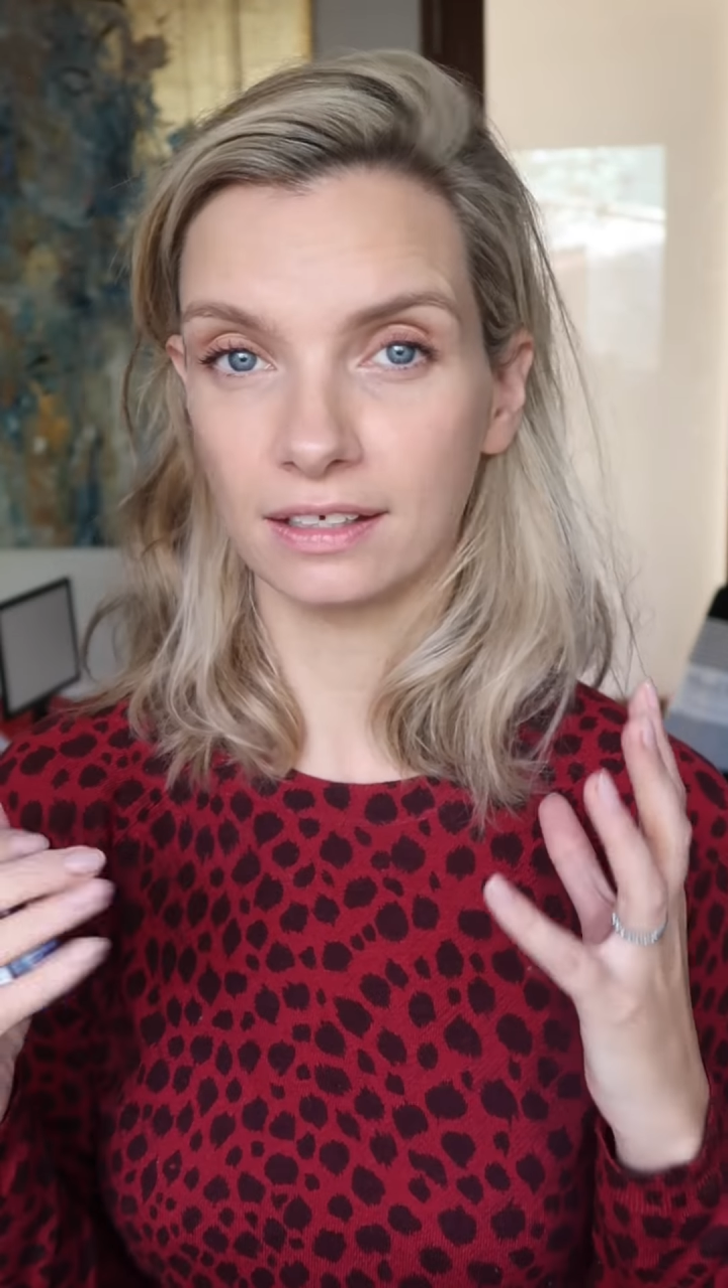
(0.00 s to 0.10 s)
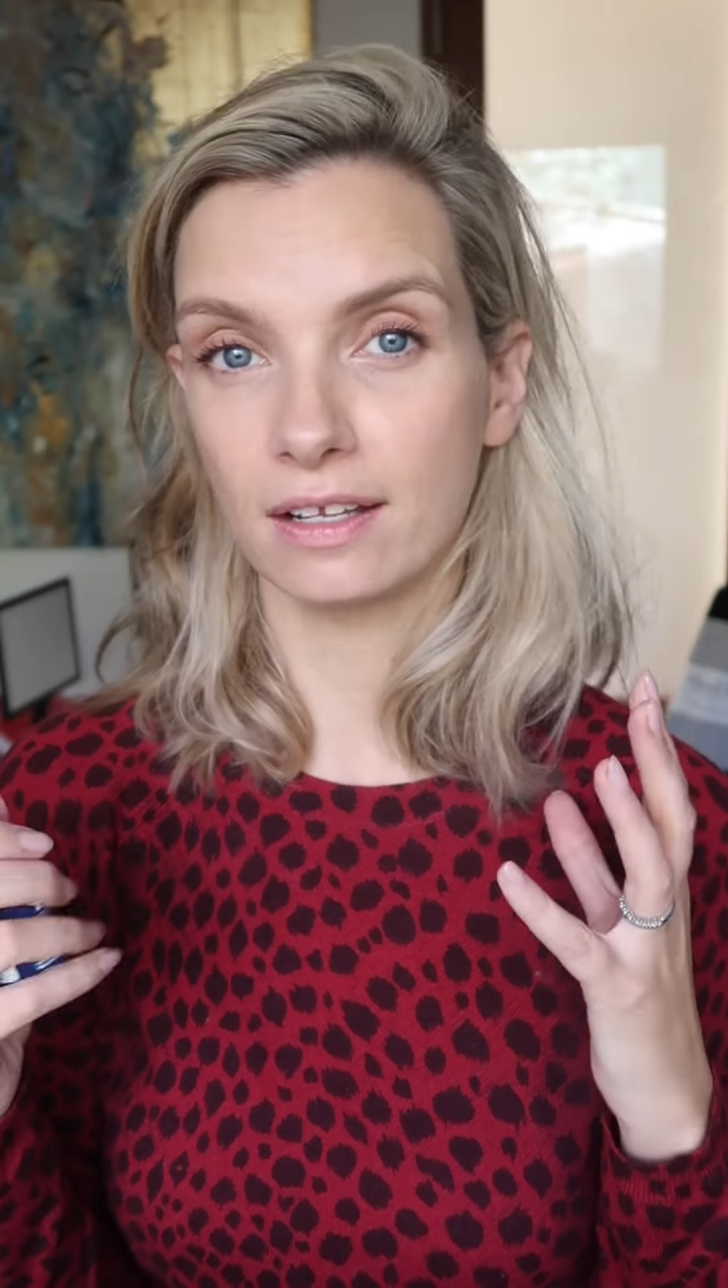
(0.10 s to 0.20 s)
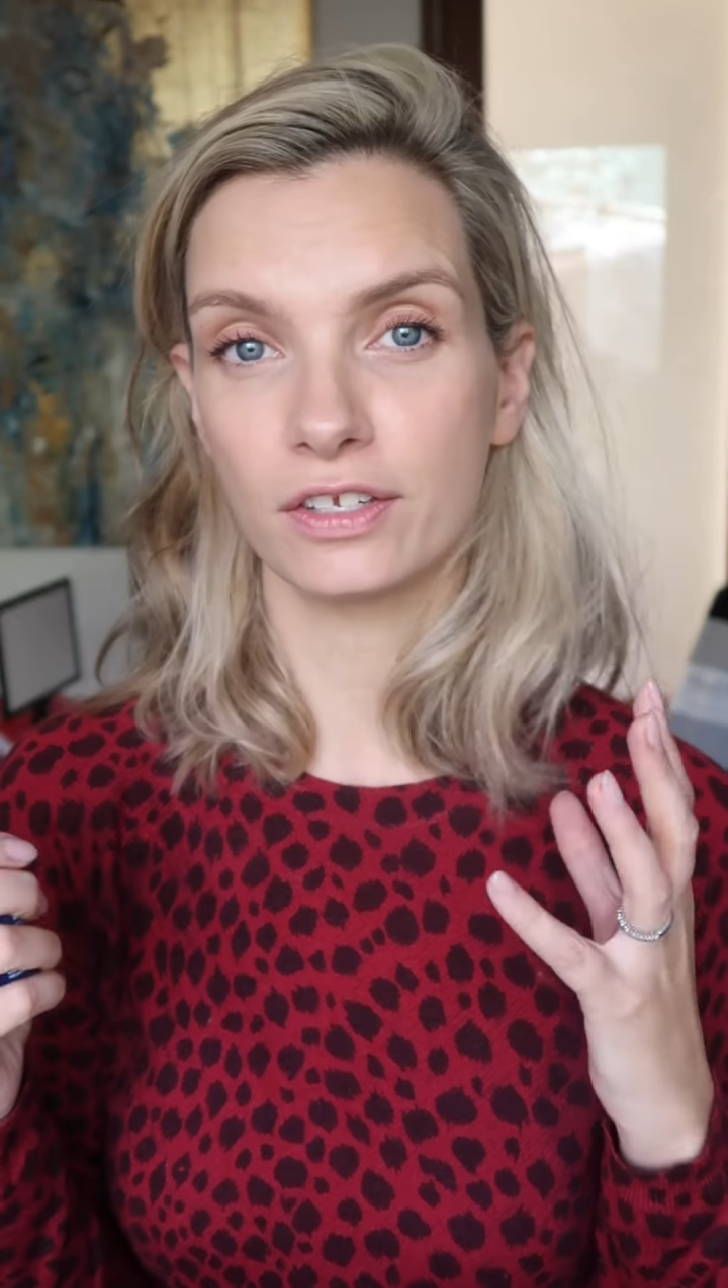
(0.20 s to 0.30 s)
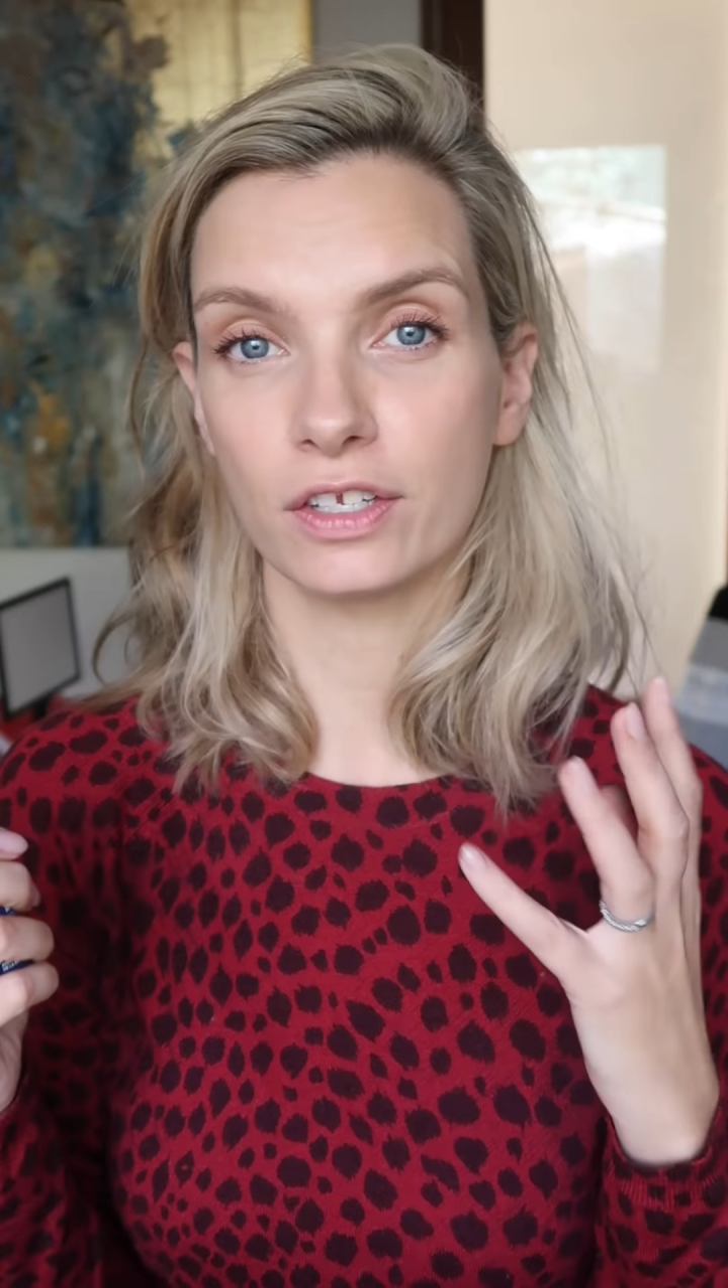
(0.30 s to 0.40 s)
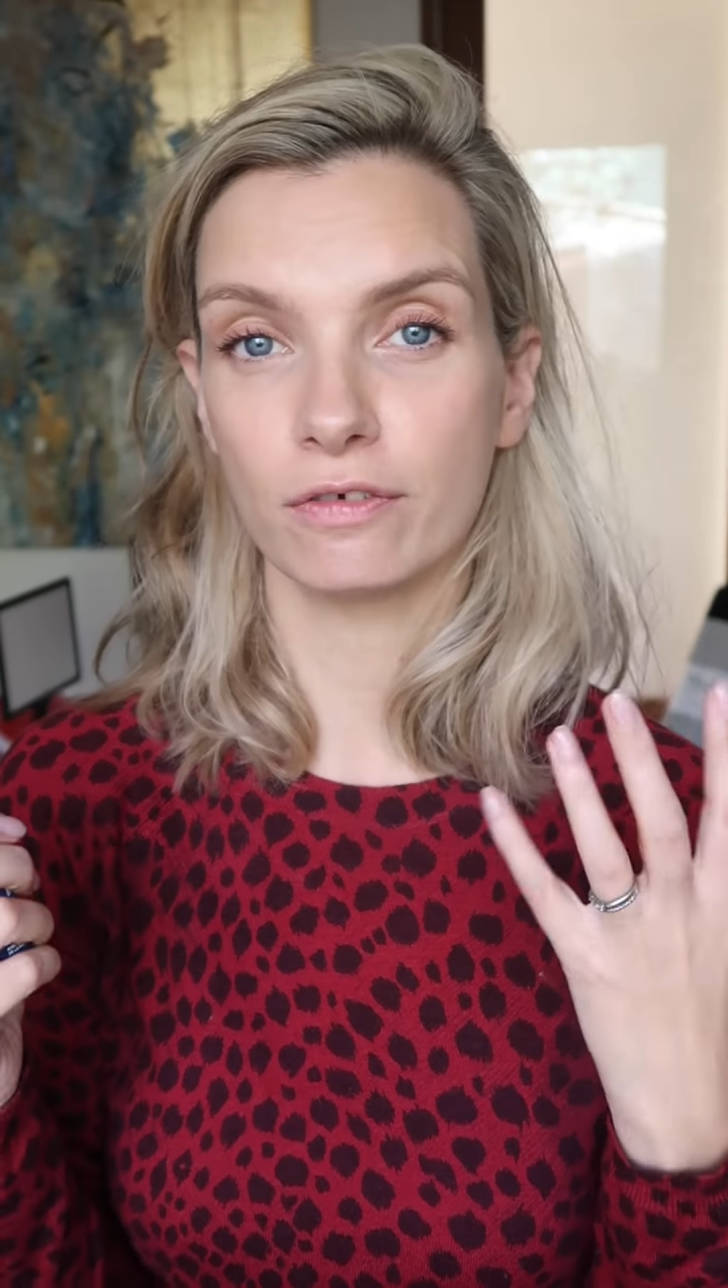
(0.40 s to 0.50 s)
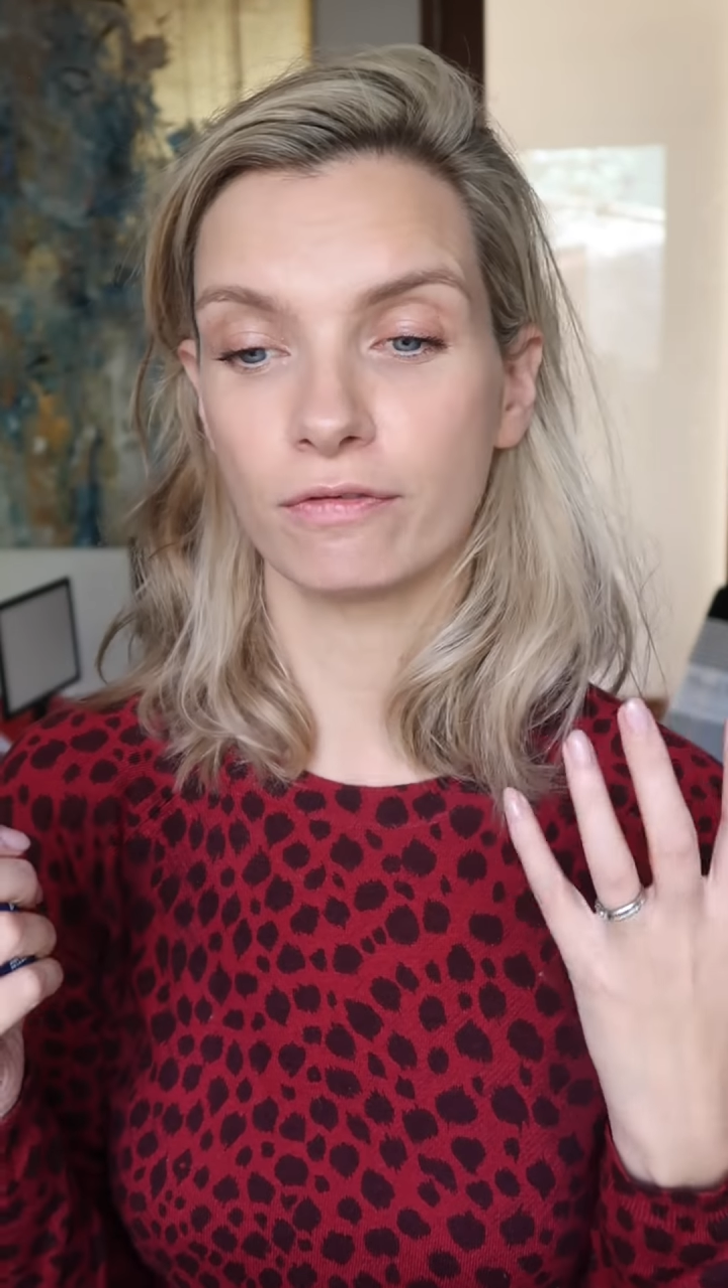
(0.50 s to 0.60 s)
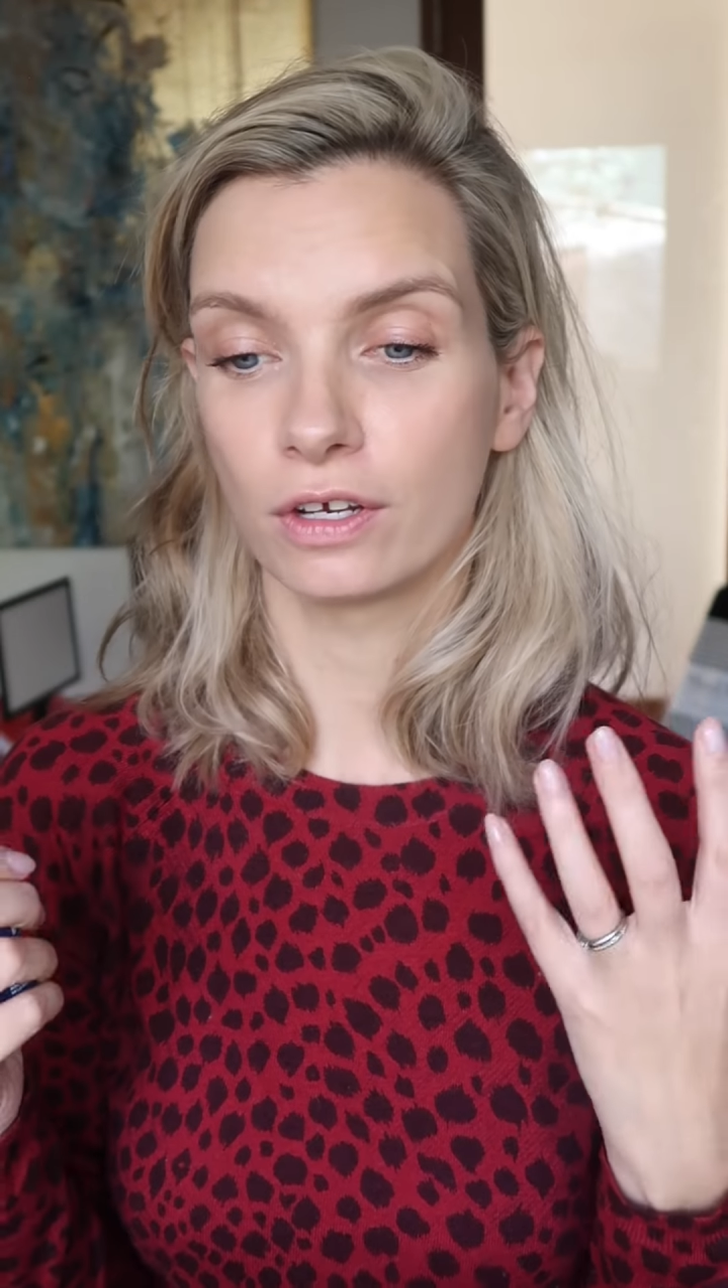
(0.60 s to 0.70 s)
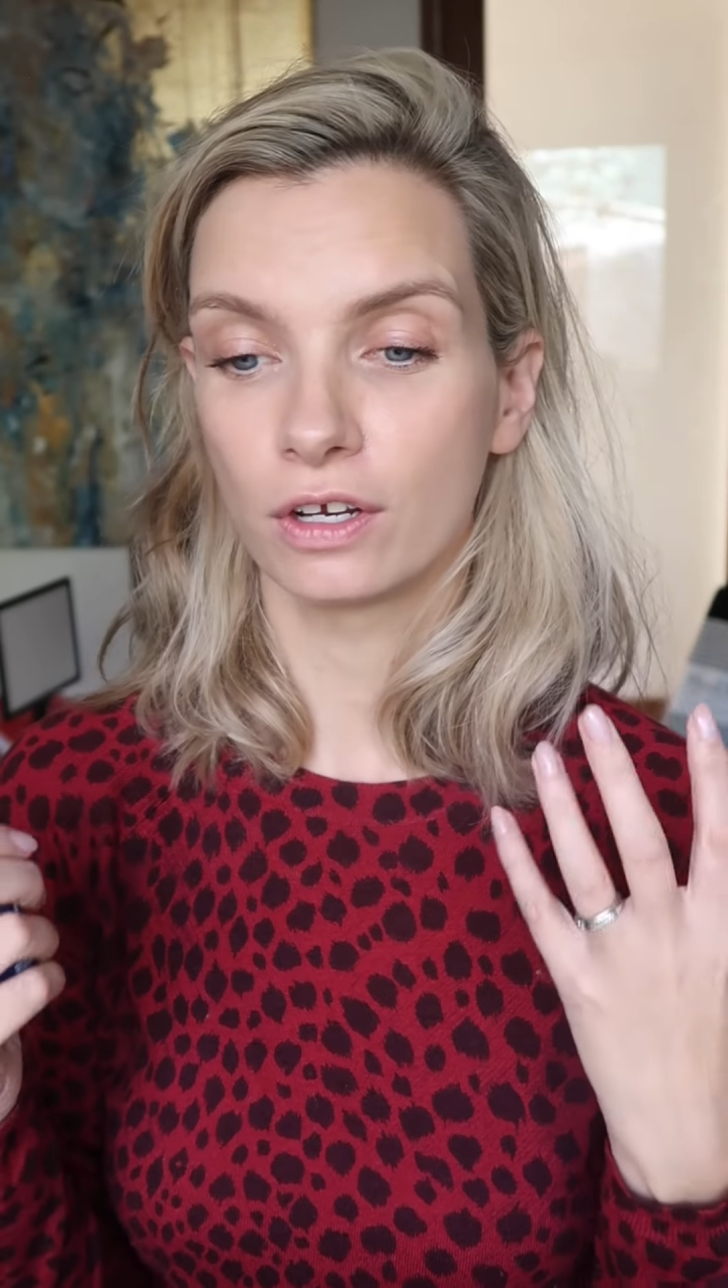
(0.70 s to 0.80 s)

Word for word: sense of